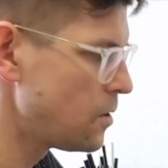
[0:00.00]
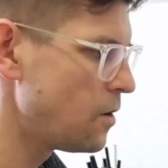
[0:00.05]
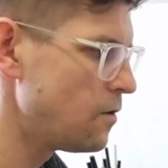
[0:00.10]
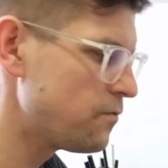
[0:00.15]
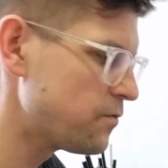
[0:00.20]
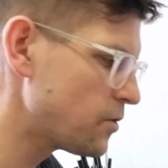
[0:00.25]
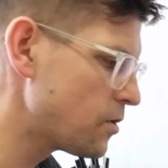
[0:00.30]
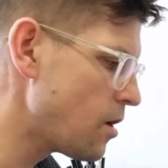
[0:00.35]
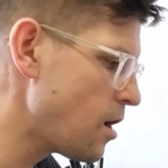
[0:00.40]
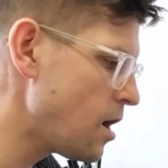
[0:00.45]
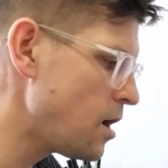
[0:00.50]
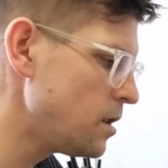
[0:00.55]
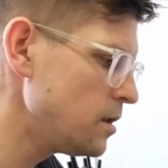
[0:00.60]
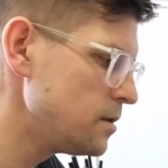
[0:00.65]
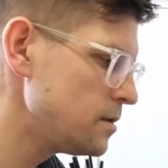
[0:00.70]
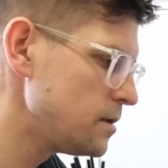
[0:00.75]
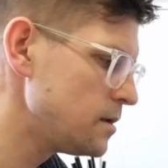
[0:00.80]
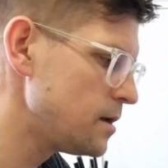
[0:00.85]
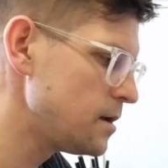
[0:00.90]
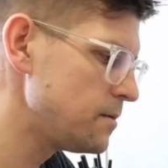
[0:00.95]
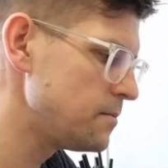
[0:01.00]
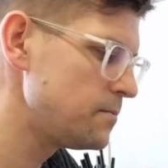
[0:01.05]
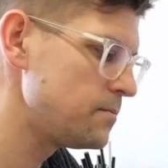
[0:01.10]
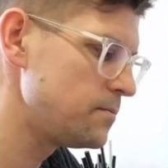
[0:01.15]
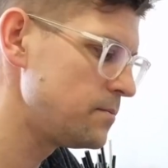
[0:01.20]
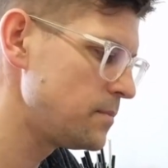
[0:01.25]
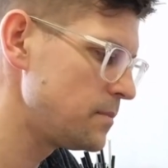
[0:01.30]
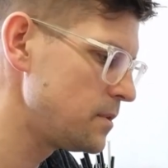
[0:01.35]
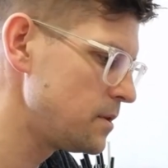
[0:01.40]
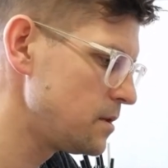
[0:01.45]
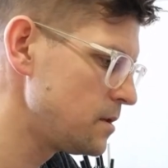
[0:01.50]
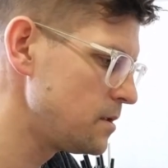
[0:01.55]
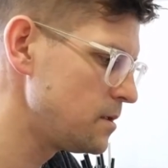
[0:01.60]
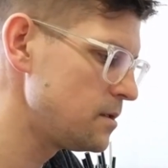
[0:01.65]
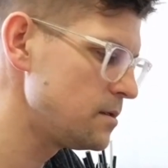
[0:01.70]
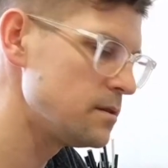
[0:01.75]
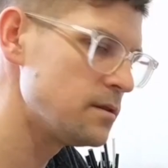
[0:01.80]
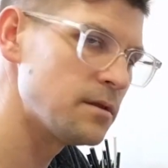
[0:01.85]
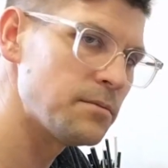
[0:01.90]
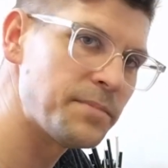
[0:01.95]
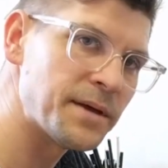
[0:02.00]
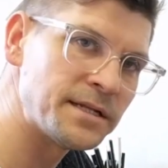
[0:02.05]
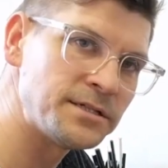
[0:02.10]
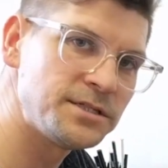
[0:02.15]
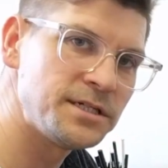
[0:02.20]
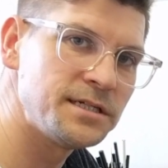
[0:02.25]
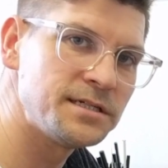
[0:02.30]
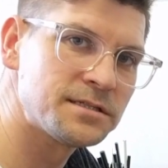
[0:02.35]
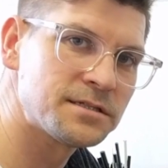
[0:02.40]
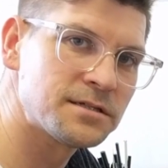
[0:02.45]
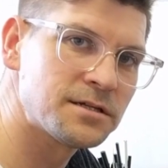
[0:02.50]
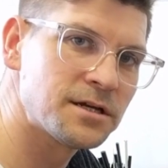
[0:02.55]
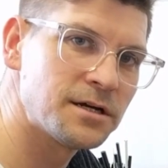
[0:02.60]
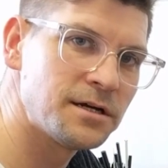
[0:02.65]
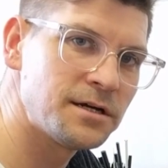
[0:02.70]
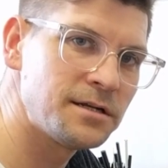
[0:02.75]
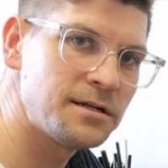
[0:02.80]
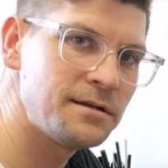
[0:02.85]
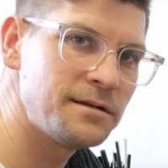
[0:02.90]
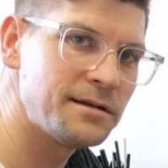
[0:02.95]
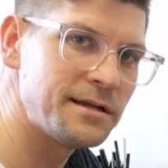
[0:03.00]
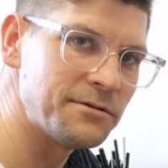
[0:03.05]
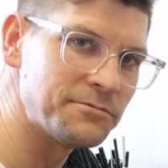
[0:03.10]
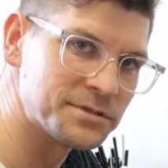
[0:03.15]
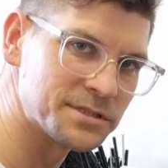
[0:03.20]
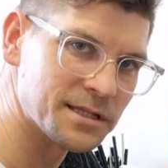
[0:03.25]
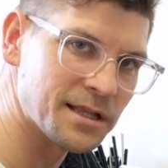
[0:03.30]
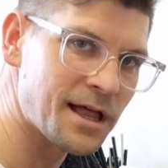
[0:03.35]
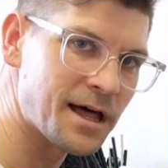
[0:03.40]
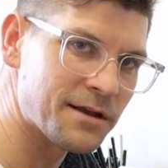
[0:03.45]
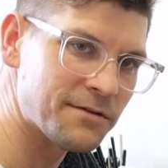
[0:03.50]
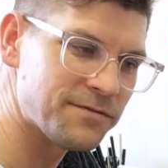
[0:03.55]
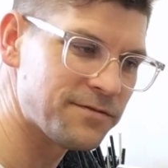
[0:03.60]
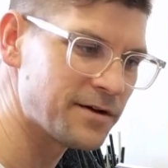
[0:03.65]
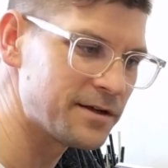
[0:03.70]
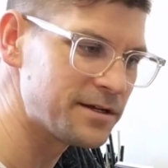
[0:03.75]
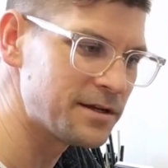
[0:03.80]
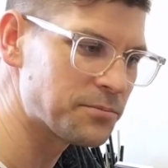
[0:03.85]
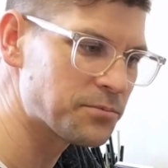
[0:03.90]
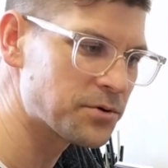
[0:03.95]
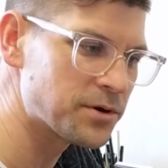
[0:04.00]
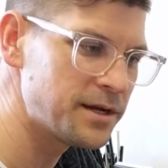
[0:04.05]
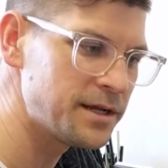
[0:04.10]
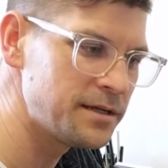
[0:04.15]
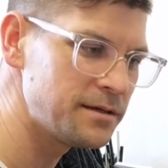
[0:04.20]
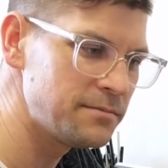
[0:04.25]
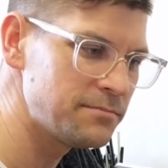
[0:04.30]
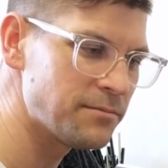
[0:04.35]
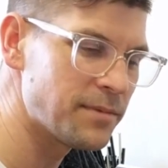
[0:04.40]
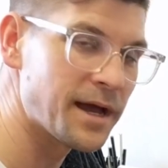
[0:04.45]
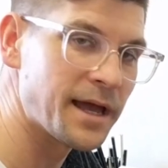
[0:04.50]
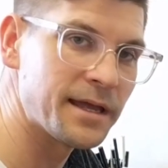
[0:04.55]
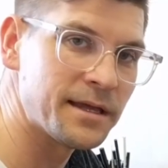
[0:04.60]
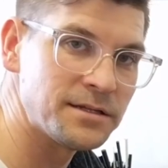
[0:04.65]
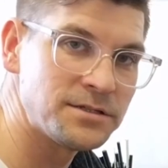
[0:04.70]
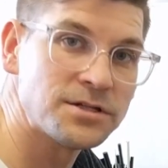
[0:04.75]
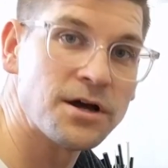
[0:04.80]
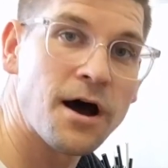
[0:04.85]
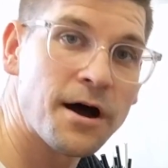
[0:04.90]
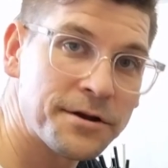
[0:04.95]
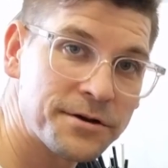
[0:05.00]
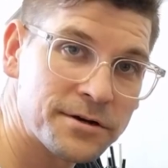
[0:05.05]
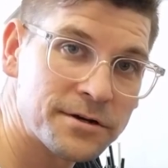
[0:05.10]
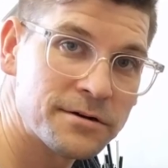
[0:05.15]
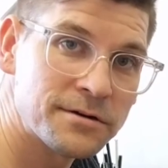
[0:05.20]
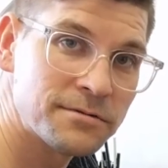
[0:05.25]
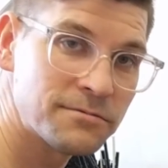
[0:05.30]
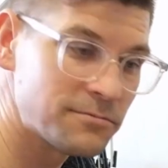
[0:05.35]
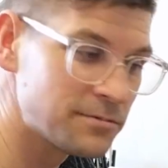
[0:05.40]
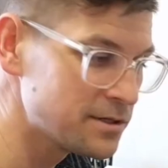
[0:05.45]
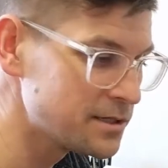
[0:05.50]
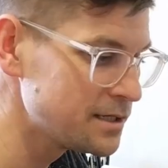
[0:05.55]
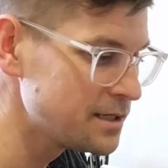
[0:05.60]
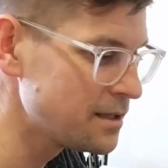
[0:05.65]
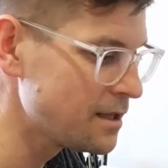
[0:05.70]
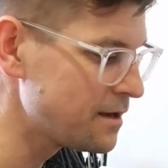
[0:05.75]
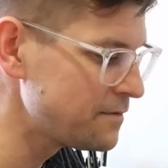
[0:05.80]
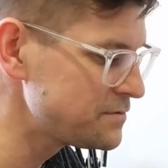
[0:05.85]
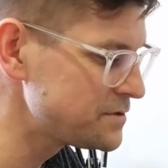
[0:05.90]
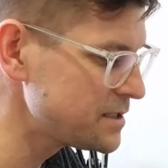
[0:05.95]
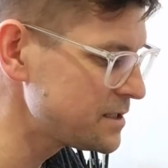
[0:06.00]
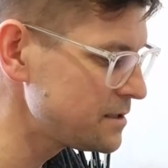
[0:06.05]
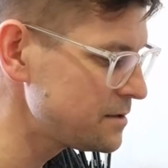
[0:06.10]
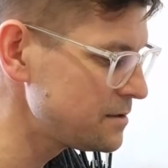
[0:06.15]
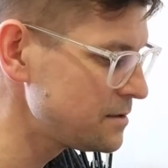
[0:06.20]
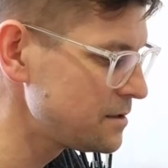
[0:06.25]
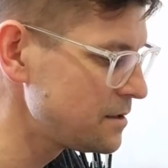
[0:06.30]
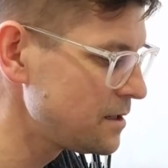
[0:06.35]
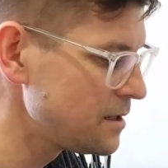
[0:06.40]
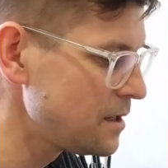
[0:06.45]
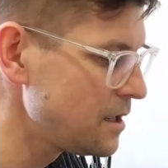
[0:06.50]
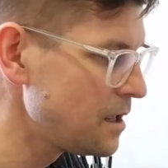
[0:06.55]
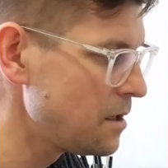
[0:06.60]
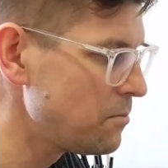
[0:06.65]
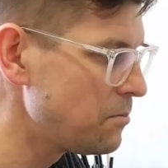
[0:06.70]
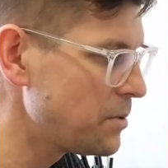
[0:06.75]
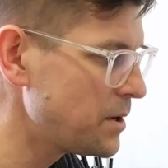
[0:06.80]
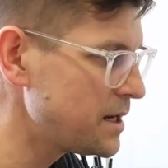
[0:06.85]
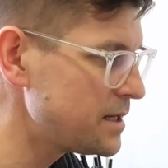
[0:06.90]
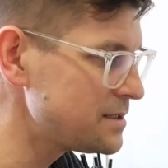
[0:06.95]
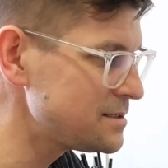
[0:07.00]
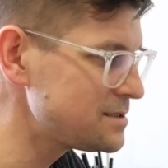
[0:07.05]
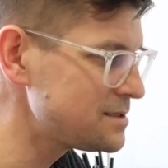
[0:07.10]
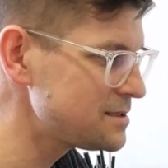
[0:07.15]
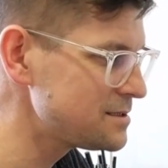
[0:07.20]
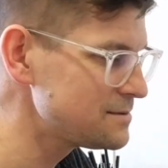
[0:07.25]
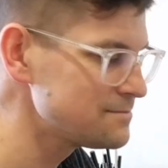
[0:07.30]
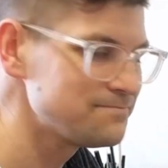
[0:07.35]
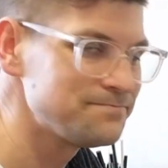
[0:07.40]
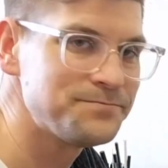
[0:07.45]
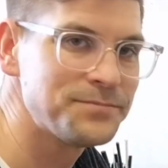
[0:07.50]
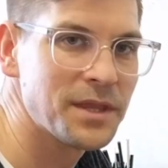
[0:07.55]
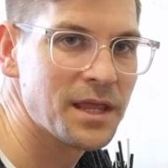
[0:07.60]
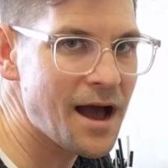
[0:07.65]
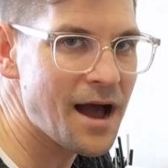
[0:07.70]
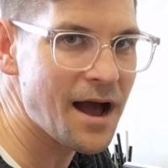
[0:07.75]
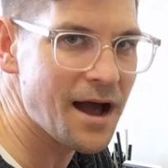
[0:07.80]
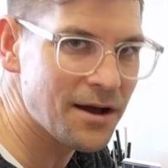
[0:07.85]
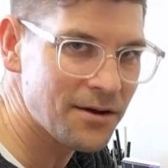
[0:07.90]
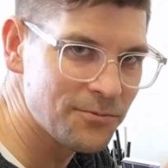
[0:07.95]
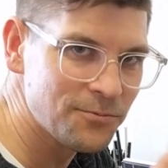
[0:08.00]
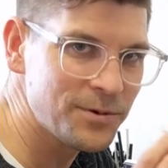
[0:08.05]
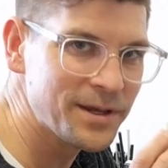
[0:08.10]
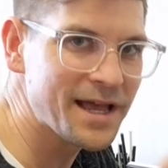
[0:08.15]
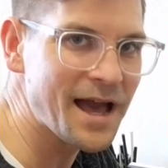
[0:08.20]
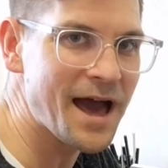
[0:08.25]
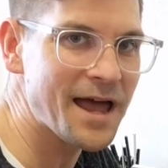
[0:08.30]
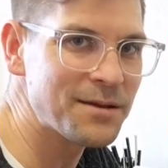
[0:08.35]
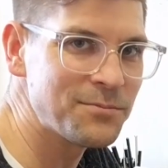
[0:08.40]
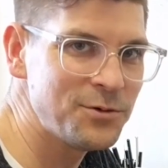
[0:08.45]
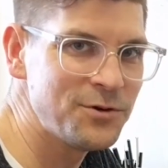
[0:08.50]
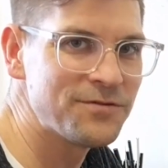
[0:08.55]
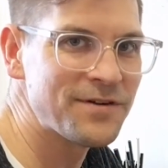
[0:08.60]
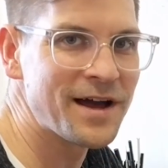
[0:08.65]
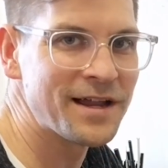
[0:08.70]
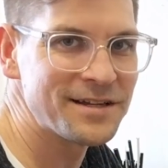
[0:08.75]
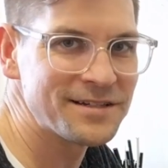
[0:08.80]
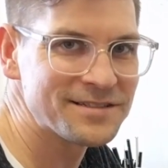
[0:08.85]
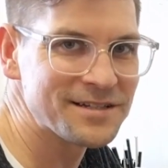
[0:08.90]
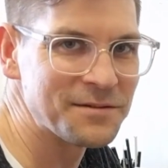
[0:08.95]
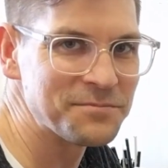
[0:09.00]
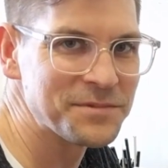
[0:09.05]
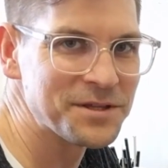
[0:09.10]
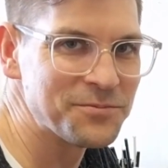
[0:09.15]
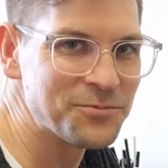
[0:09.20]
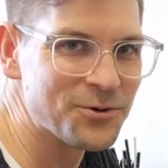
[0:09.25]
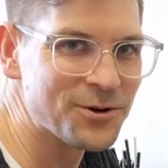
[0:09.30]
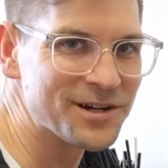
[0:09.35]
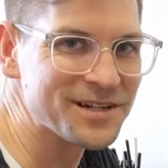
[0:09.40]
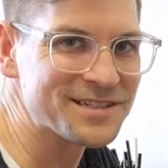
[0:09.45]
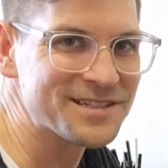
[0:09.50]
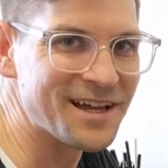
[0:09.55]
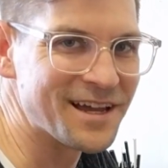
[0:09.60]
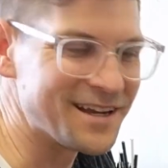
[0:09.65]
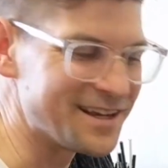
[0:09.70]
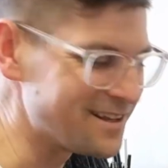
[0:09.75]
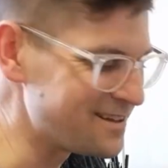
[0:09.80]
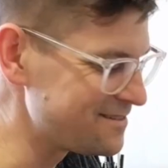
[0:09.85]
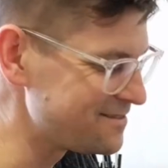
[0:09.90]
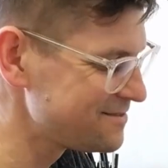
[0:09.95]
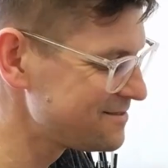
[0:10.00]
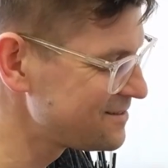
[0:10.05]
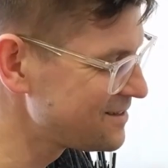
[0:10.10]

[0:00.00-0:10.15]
Overall, the Benchy is good. It was a lot of fun to print. My daughter really loves it, but we got to move on to something more exciting.